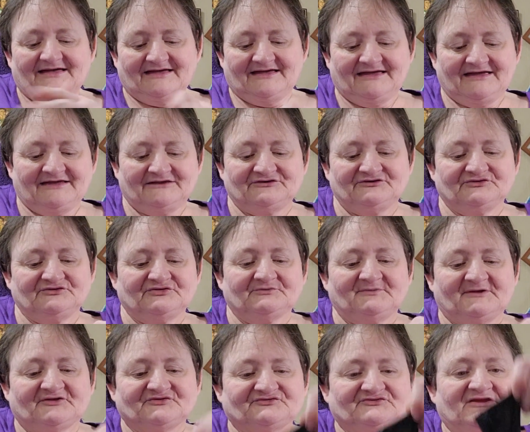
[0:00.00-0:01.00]
and do the
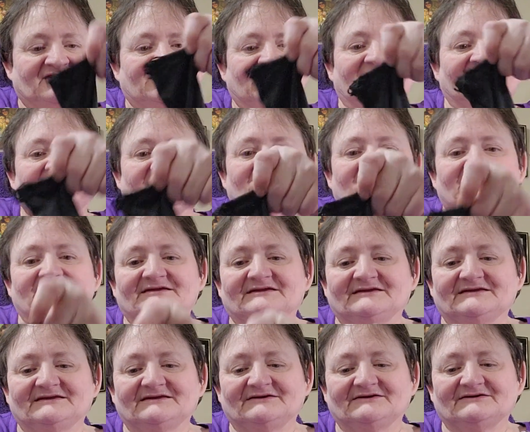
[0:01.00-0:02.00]
best I can.
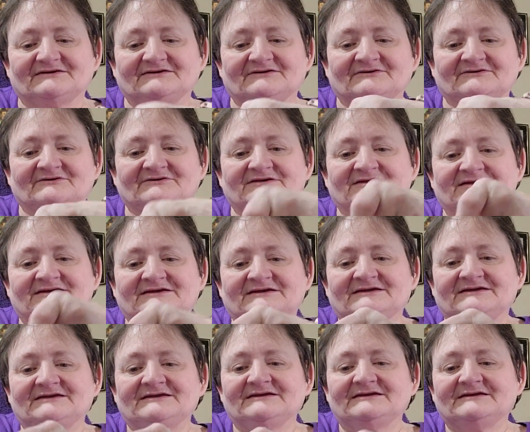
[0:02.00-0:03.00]

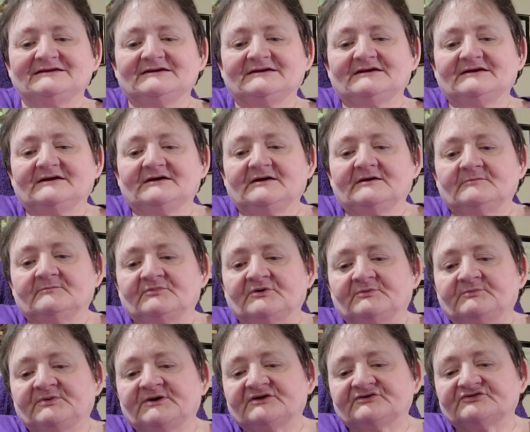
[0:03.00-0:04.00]
Okay?
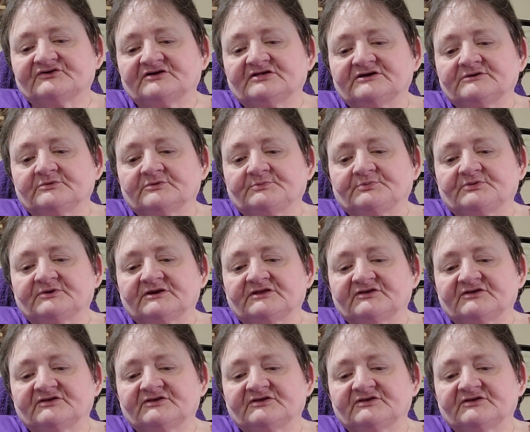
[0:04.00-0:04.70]
But basically we're putting